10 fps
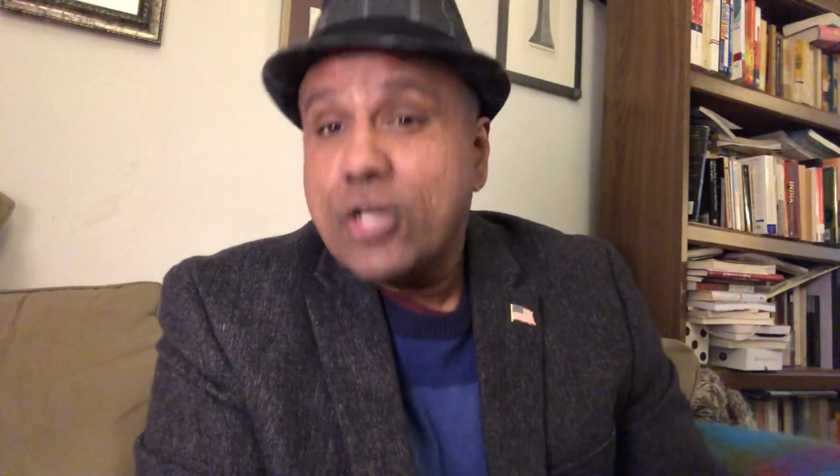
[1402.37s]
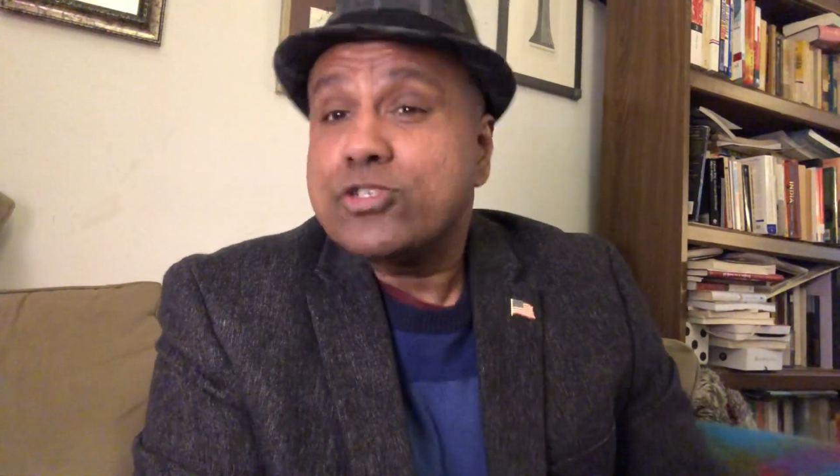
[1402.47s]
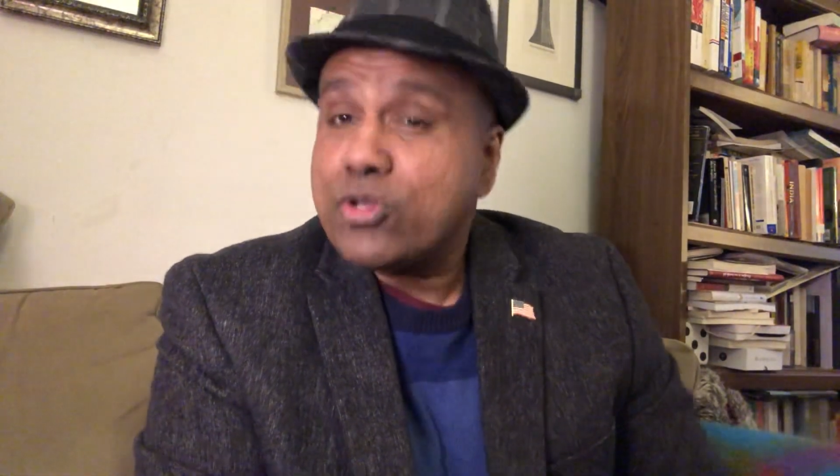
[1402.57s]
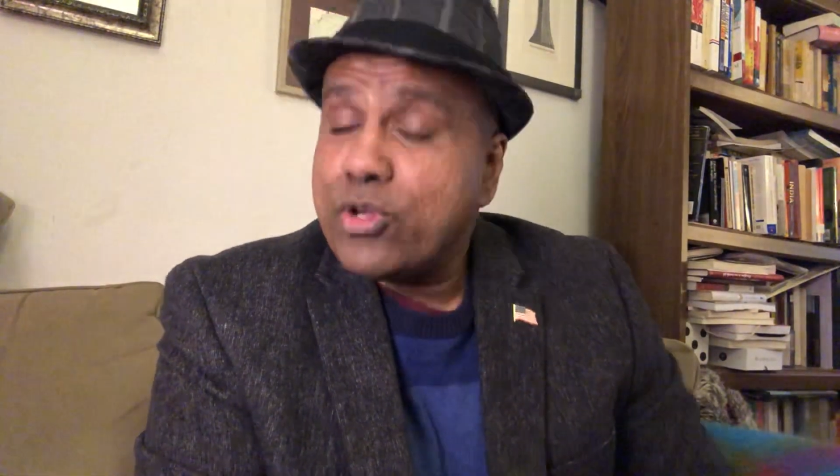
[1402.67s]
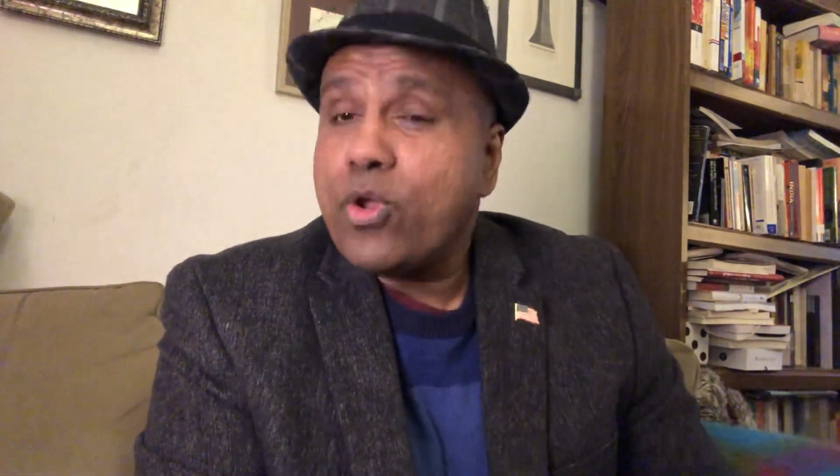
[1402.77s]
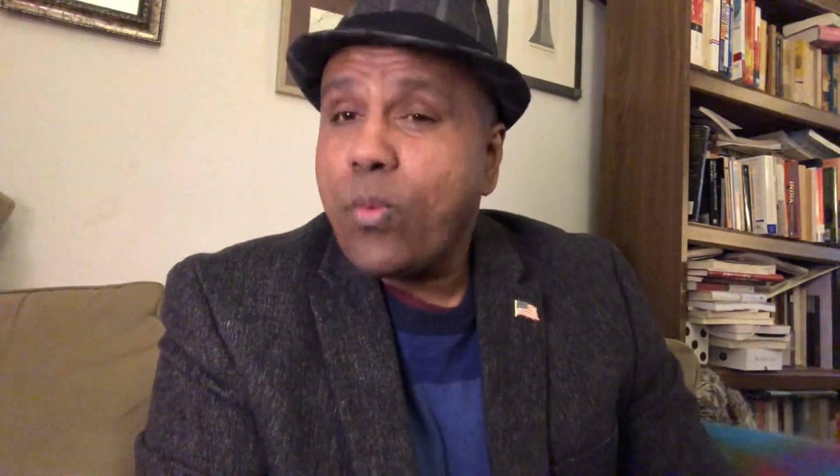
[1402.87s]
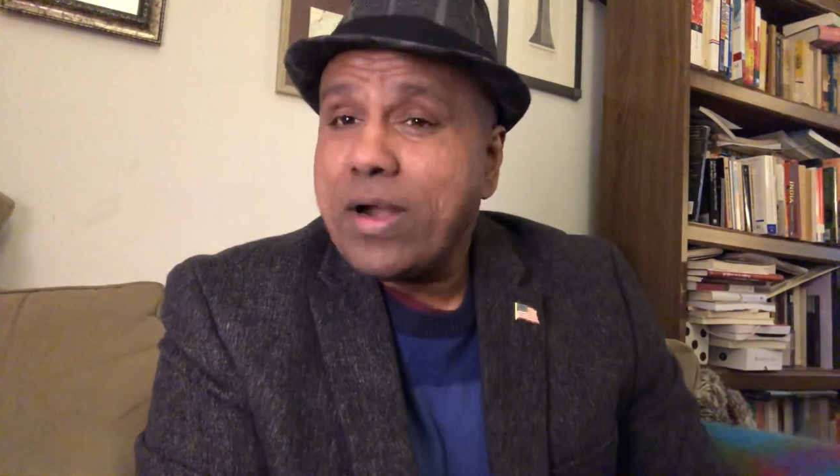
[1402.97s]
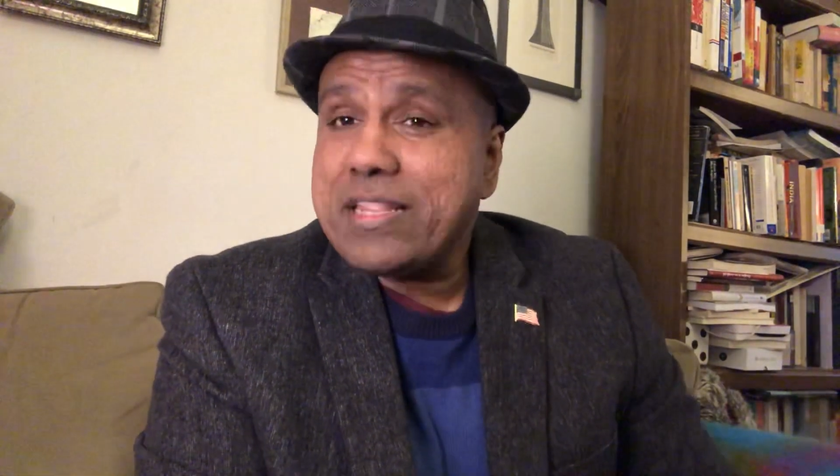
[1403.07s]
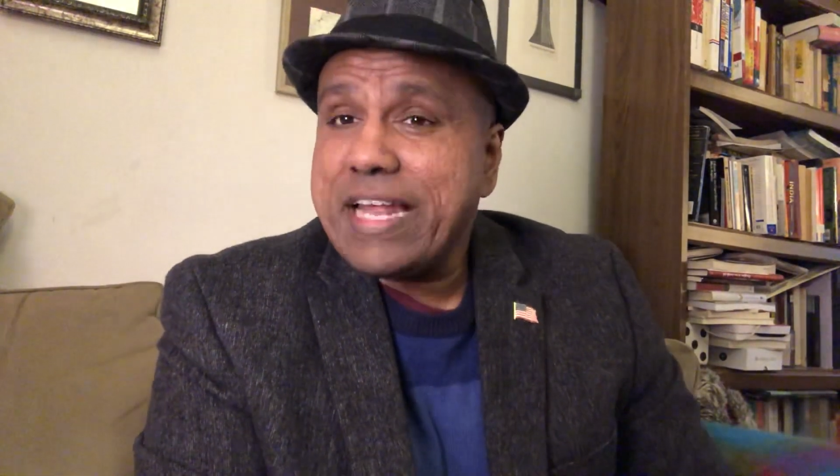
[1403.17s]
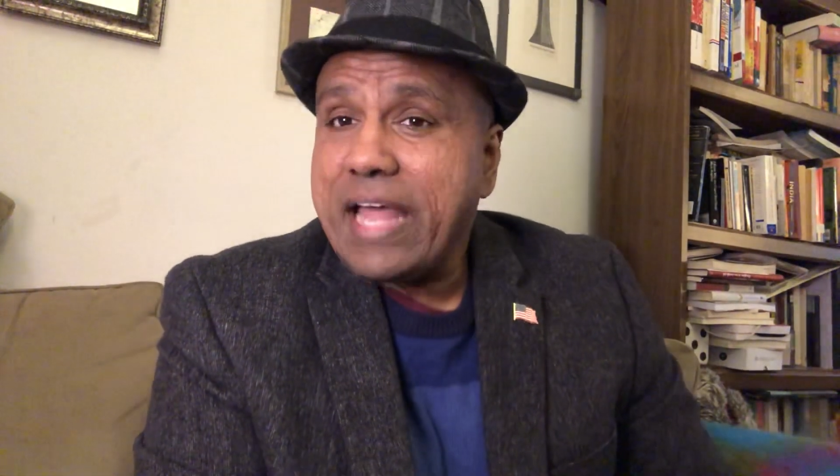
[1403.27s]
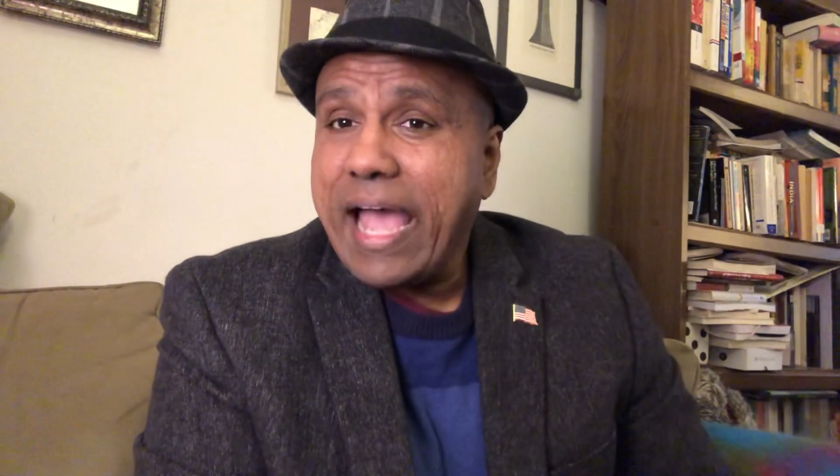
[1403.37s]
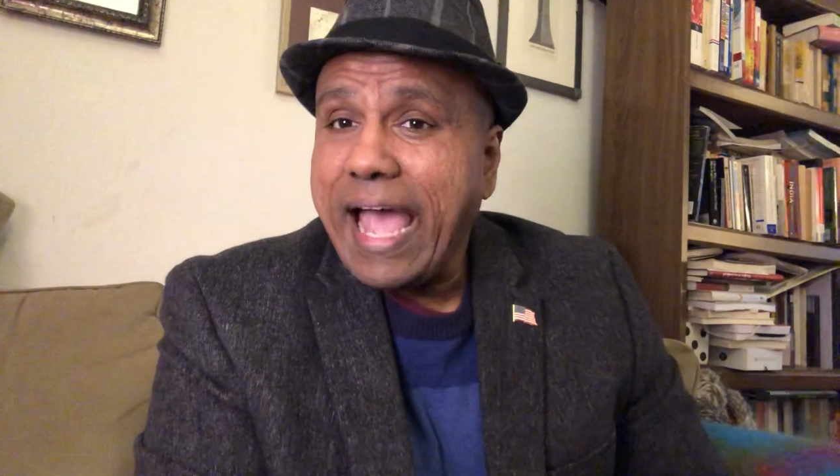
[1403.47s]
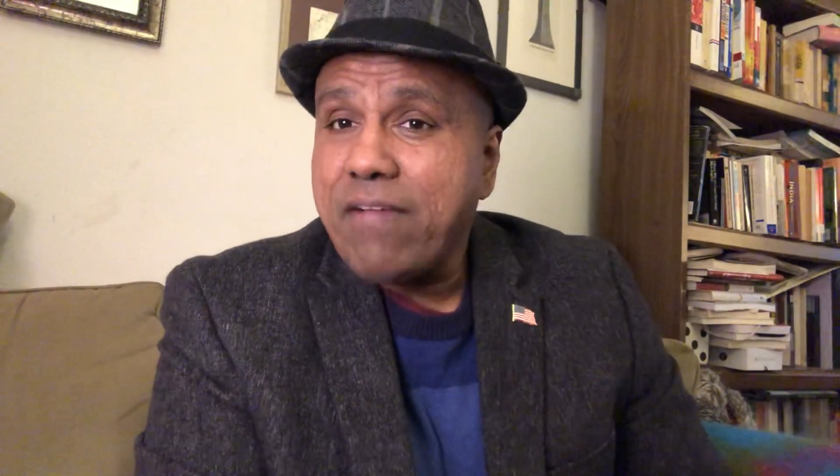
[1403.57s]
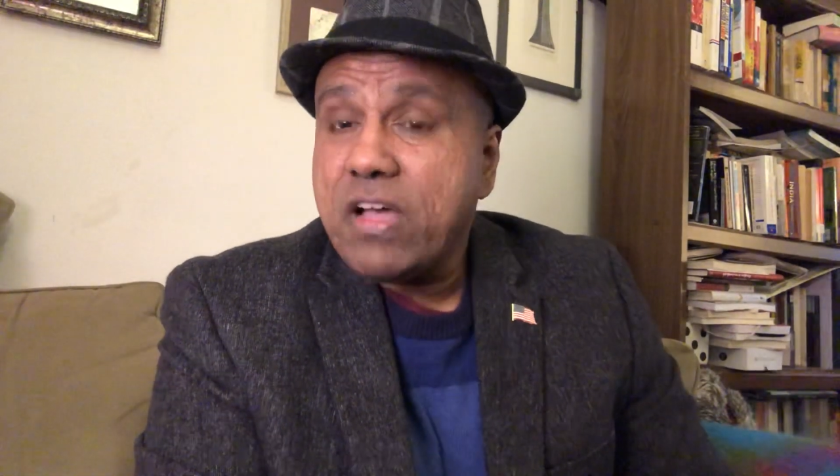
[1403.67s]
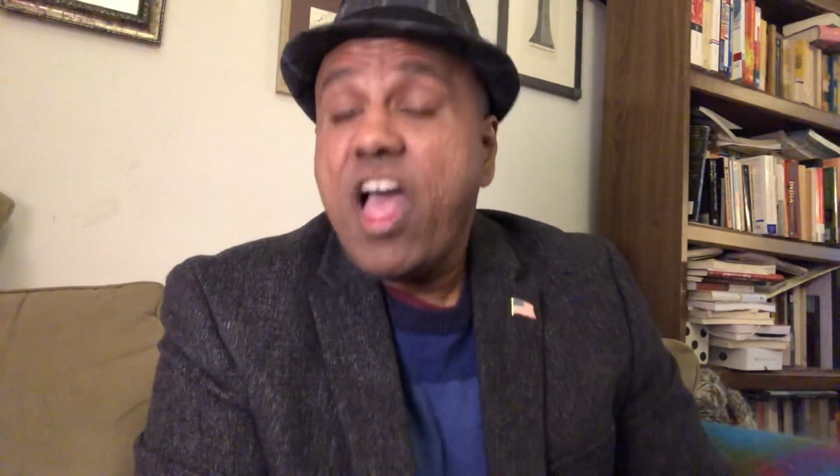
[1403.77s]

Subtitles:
So you know what they have?